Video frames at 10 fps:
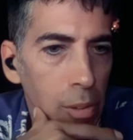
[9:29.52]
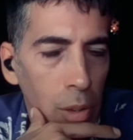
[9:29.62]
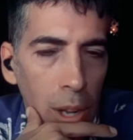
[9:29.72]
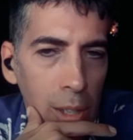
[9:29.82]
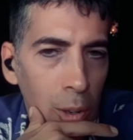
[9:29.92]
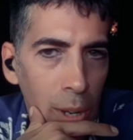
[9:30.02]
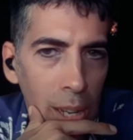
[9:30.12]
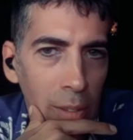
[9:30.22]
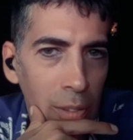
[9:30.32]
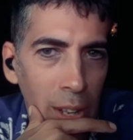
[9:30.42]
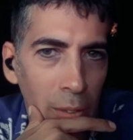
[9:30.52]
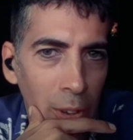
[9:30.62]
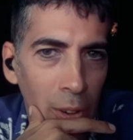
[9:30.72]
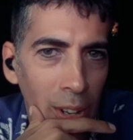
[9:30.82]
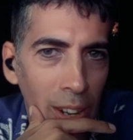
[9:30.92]
there's a lot of creative
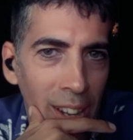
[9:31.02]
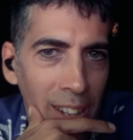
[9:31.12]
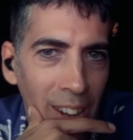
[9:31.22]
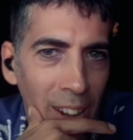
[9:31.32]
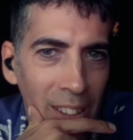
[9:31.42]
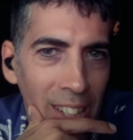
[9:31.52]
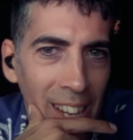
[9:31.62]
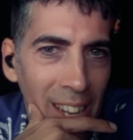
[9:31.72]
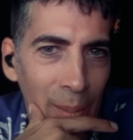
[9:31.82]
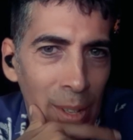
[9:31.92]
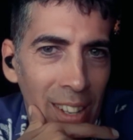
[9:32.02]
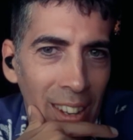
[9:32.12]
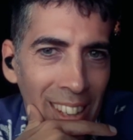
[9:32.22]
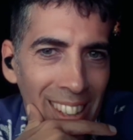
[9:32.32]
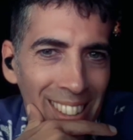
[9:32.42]
stuff going on on the day. Let me
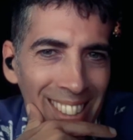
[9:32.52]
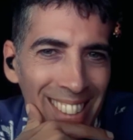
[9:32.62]
tell you.